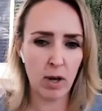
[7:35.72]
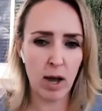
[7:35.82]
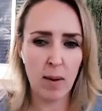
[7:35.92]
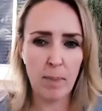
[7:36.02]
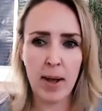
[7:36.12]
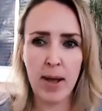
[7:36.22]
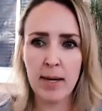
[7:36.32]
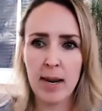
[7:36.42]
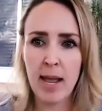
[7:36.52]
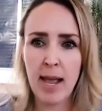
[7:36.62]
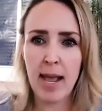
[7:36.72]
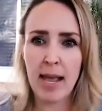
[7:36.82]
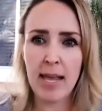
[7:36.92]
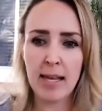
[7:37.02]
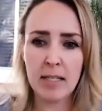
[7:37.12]
the hop on.
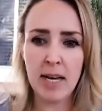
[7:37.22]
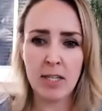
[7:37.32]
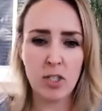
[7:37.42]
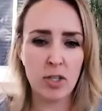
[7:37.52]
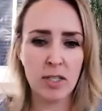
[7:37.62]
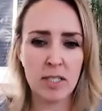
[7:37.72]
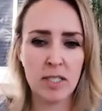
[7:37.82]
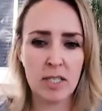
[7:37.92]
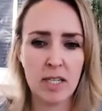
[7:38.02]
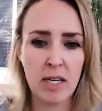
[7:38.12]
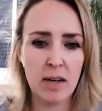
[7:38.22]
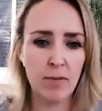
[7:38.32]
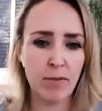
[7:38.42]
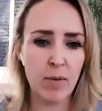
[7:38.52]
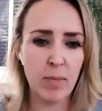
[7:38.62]
And as you can see
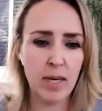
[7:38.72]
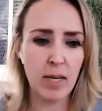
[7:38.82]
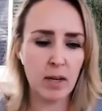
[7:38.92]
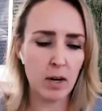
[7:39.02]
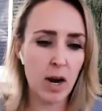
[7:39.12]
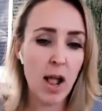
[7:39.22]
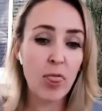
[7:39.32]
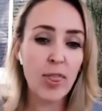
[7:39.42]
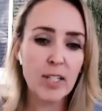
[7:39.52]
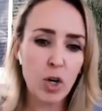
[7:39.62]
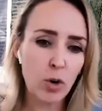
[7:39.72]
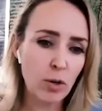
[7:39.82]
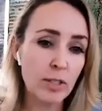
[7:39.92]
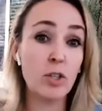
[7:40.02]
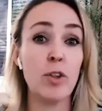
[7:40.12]
from here, the
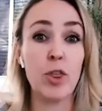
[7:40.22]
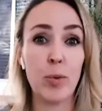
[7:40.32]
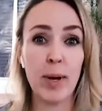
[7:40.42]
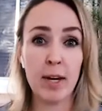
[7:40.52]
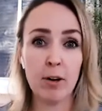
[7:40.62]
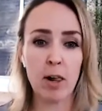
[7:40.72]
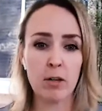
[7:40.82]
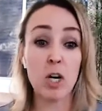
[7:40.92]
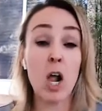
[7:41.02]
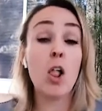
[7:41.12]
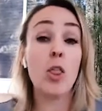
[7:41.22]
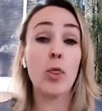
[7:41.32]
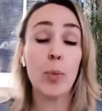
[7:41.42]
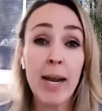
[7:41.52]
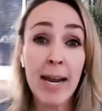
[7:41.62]
total is only $300.
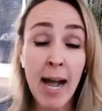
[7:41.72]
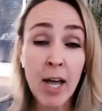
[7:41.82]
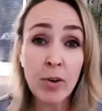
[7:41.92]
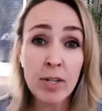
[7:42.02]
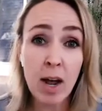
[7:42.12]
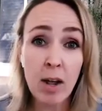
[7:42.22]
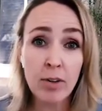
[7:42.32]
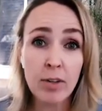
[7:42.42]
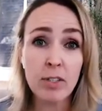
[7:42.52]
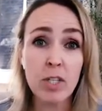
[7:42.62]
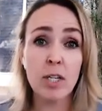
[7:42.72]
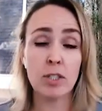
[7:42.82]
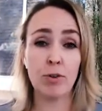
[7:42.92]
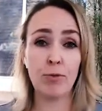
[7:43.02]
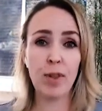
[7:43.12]
$300
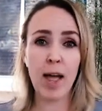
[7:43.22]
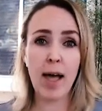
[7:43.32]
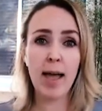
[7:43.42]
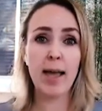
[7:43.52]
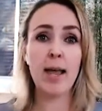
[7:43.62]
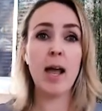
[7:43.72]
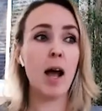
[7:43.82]
to fly